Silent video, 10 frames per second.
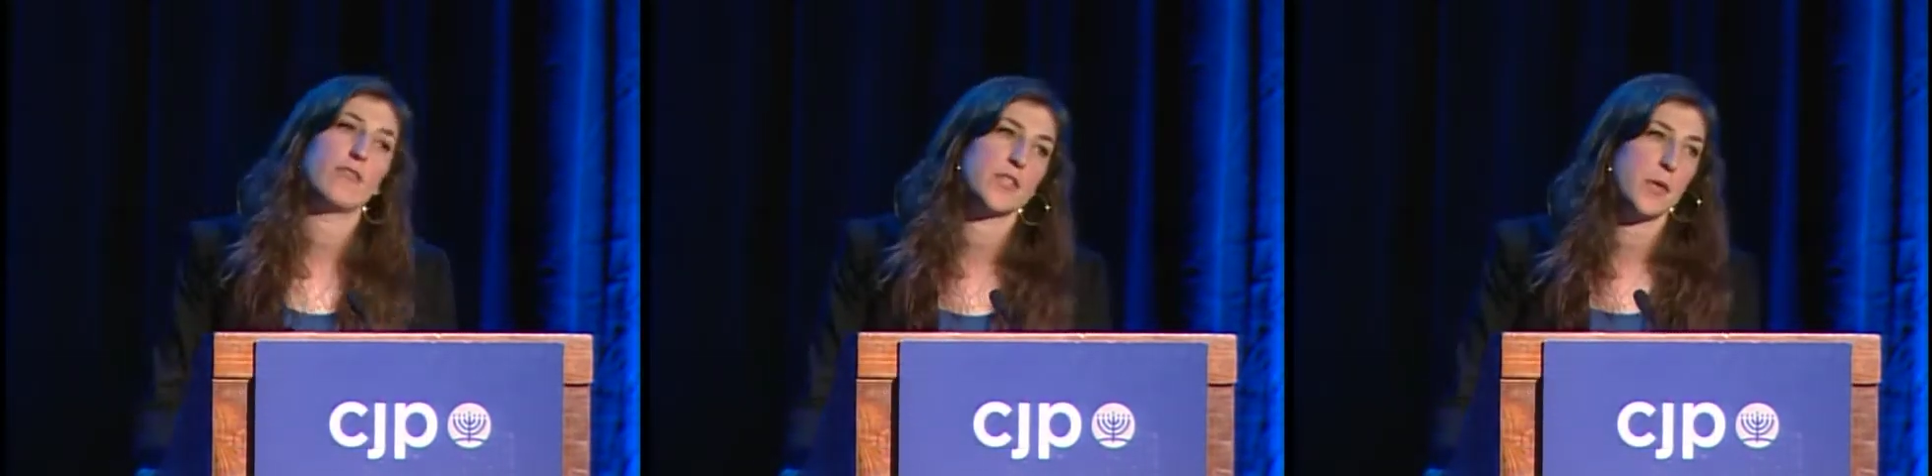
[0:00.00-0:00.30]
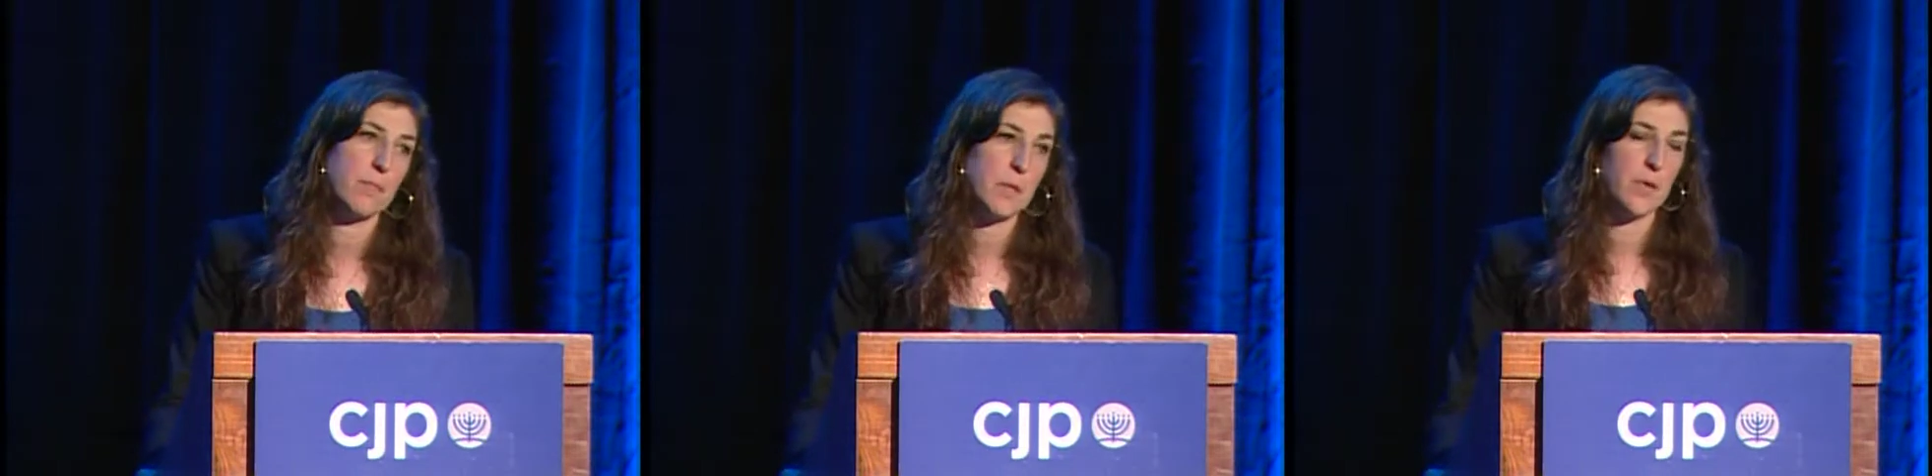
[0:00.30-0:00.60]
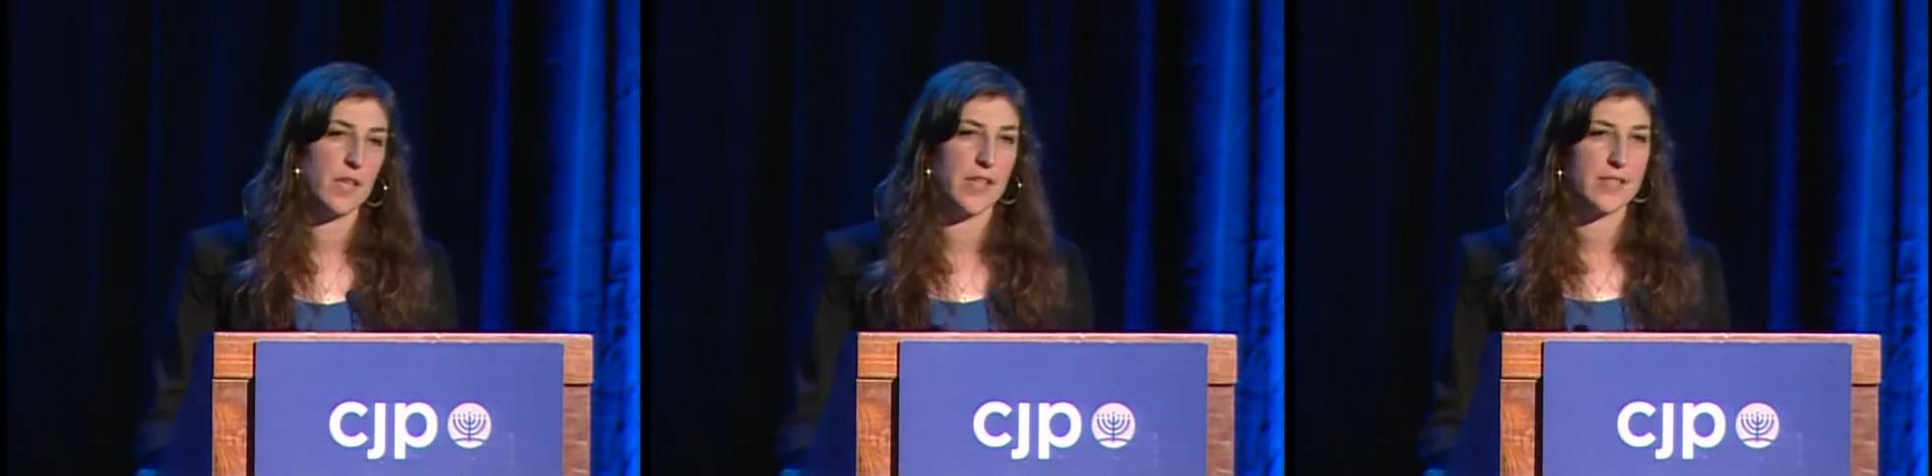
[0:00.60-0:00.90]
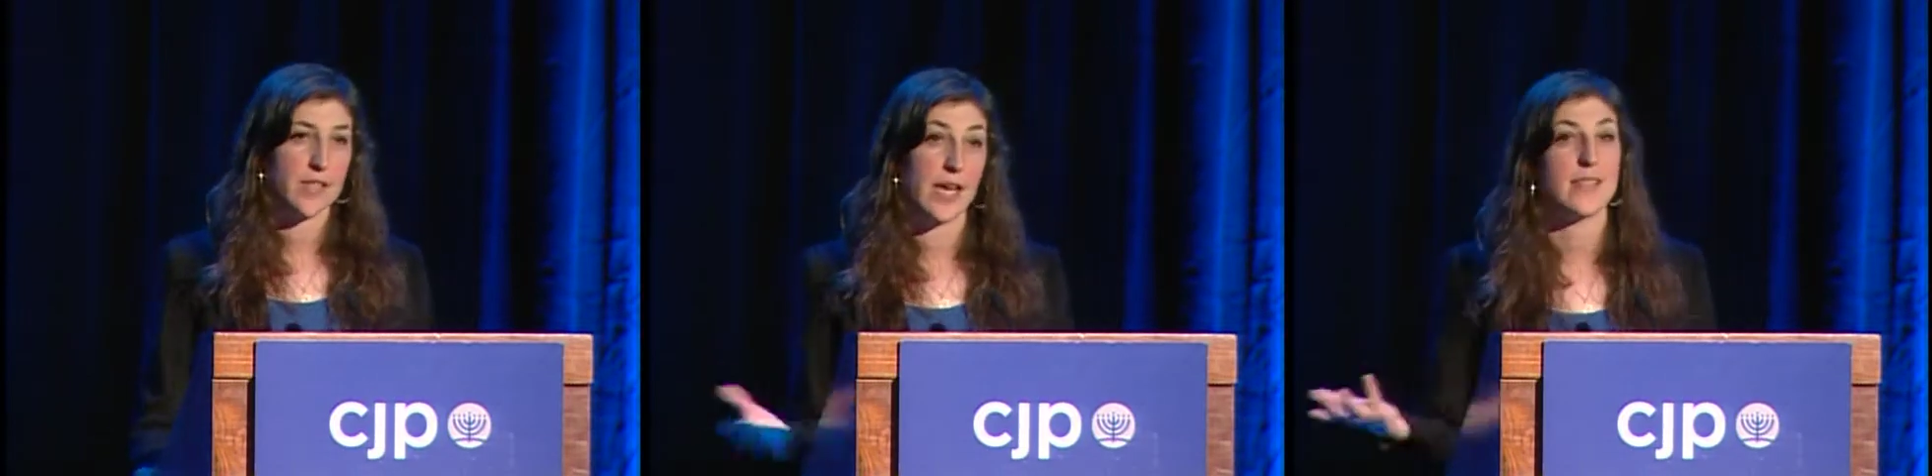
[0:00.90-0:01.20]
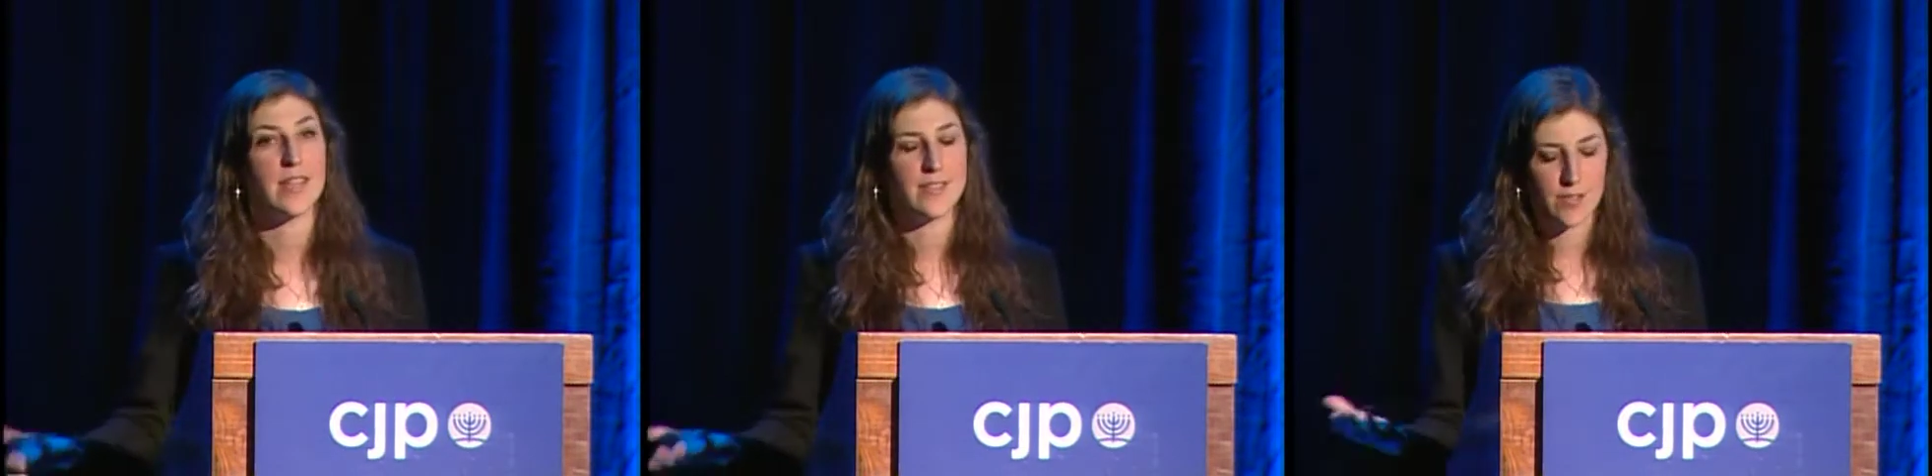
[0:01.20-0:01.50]
For some people, it's a
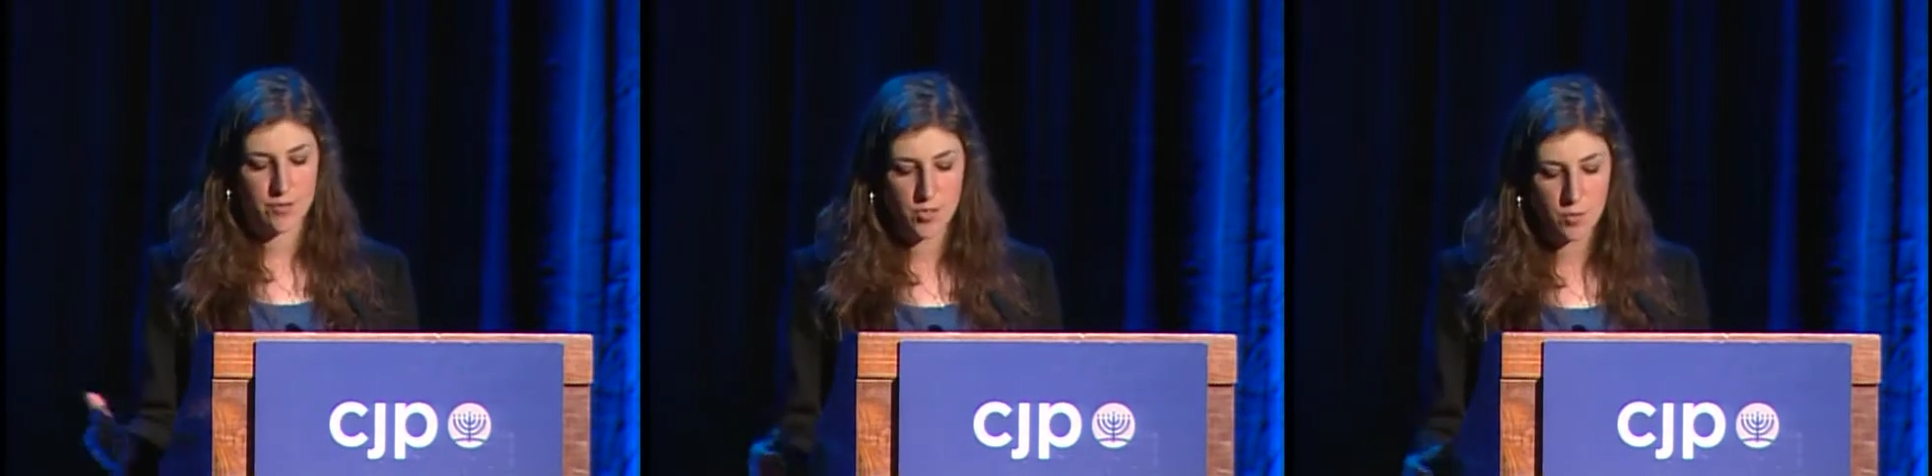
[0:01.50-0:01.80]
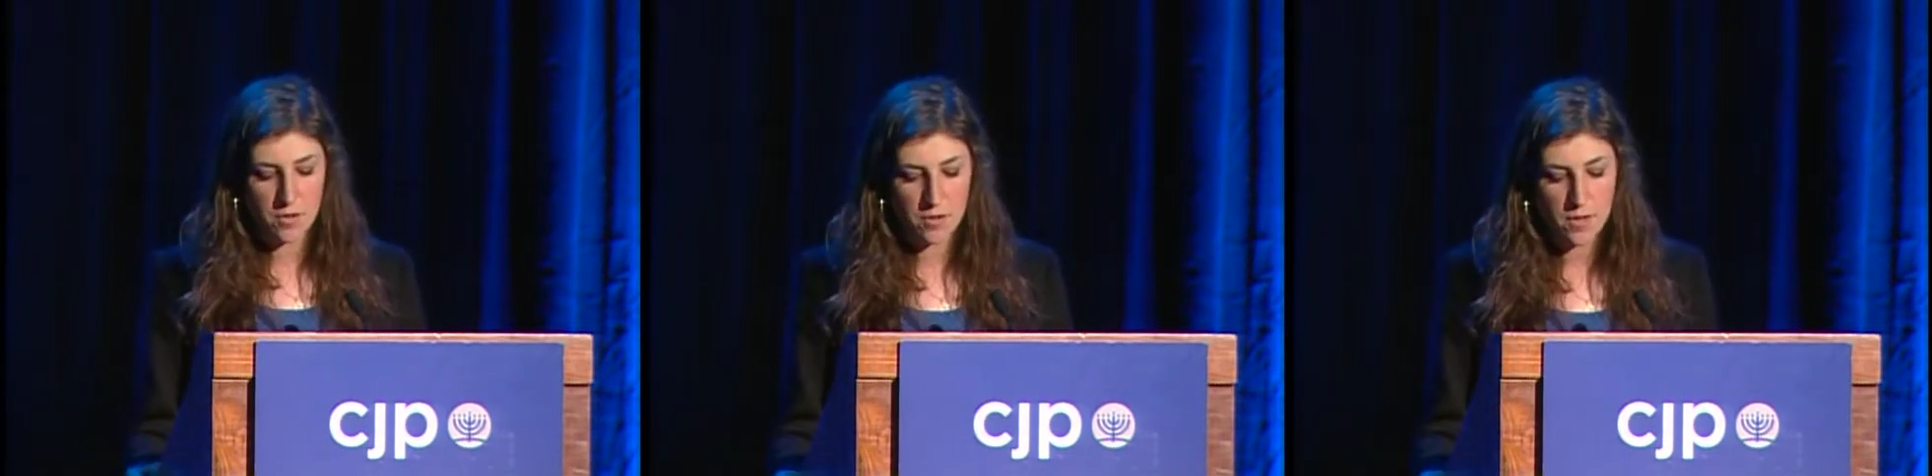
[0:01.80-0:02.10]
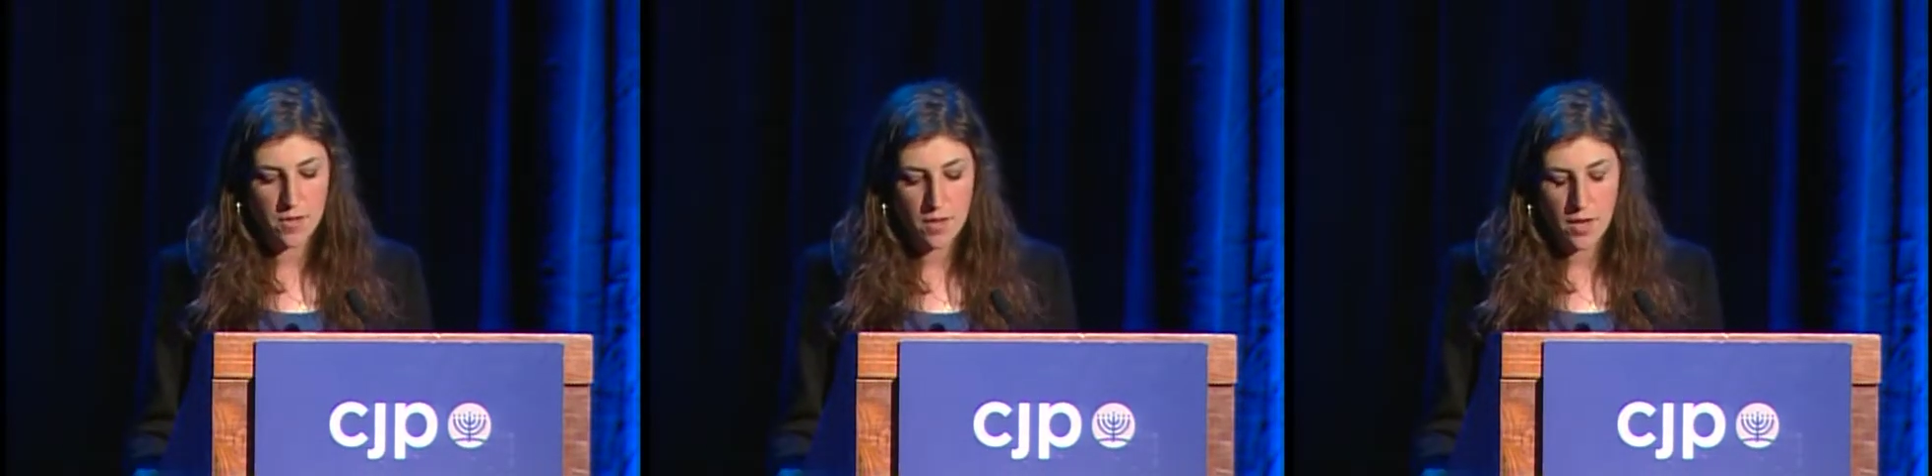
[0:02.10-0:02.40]
sense of humor.